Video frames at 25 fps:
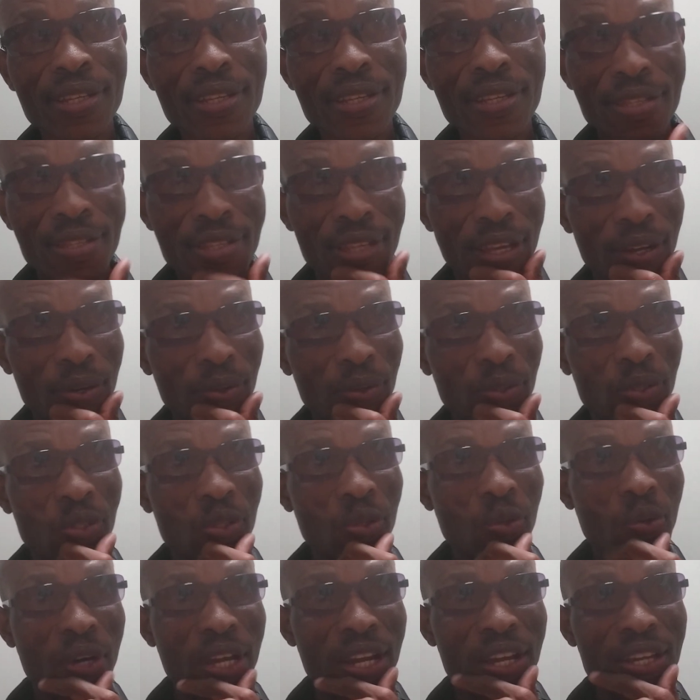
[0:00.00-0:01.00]
Salute
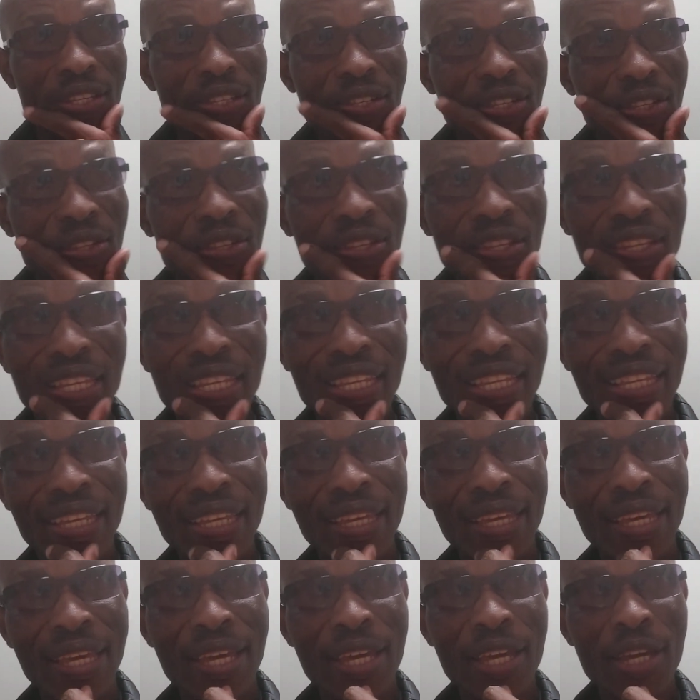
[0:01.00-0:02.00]
squatters.
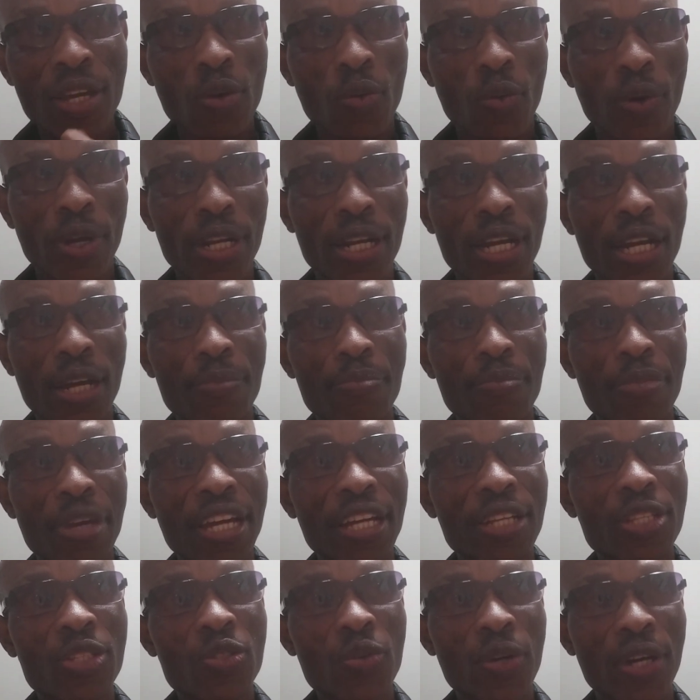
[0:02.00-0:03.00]
Welcome
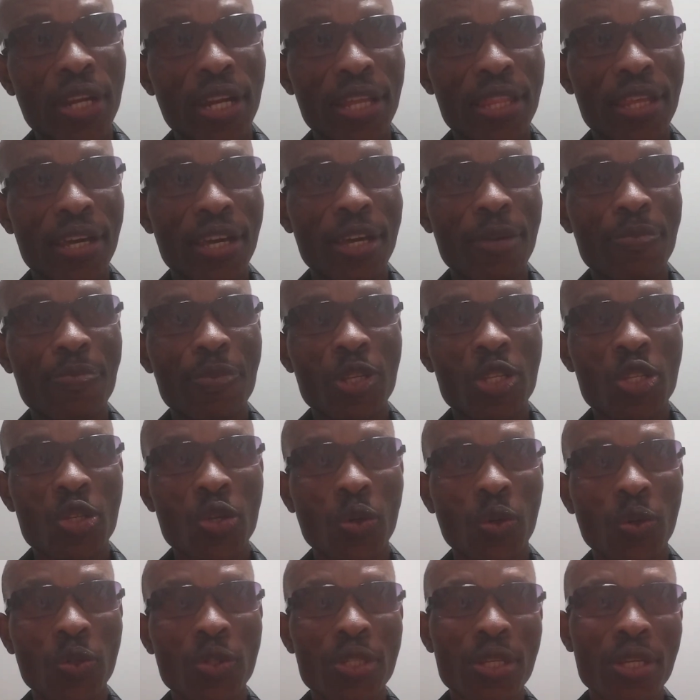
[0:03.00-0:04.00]
back to another
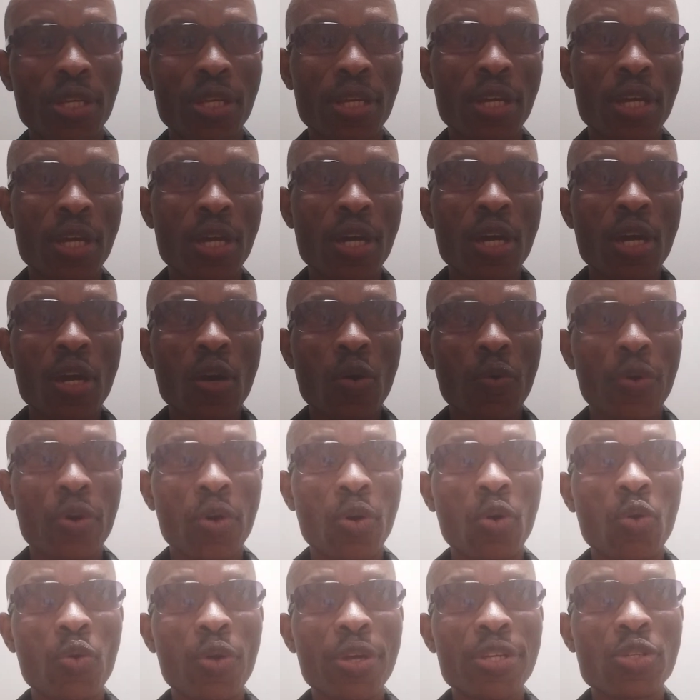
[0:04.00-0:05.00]
episode. We
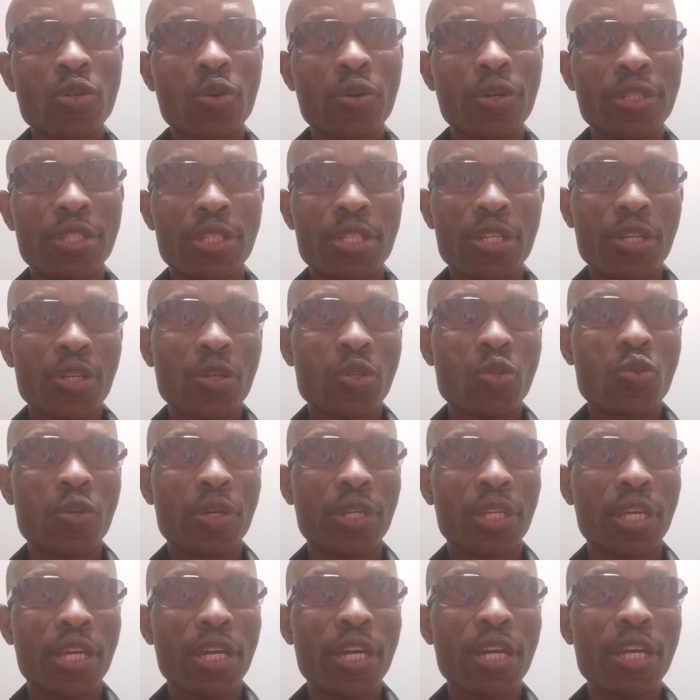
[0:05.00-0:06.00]
always continue to
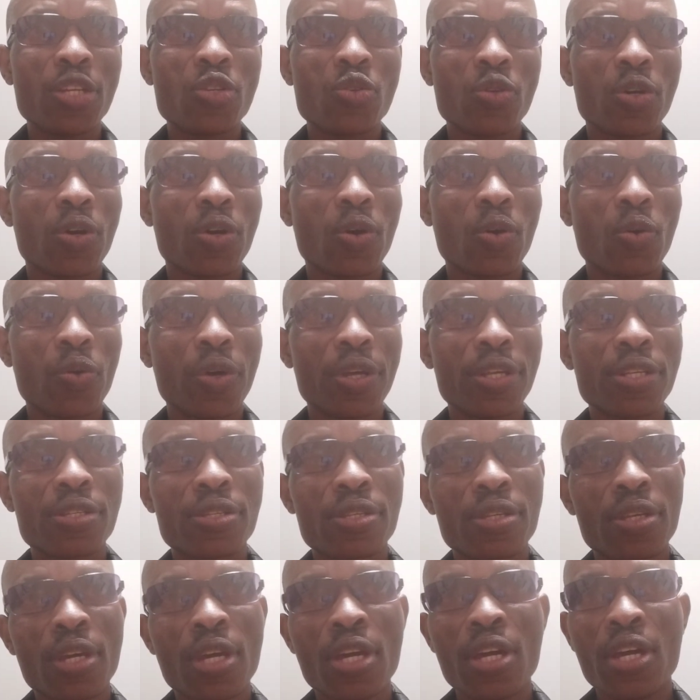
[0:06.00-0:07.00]
engage. We
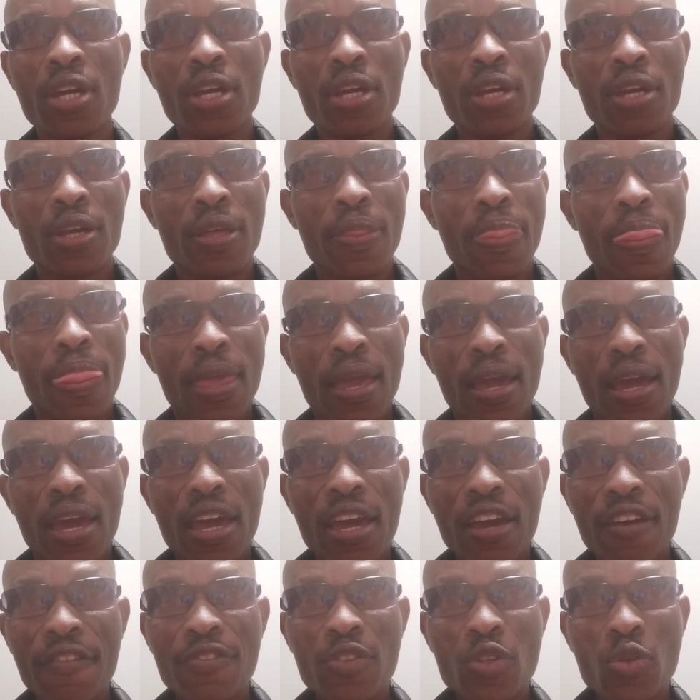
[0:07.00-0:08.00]
always
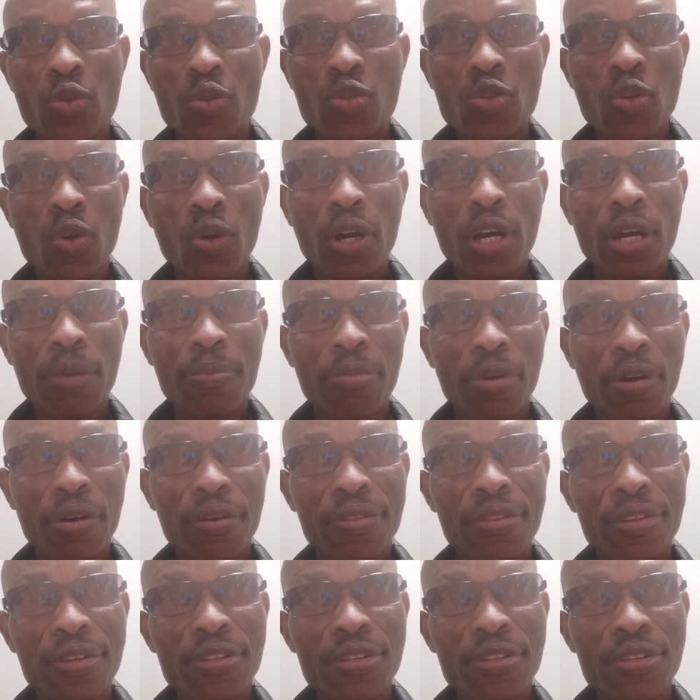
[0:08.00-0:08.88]
have to talk about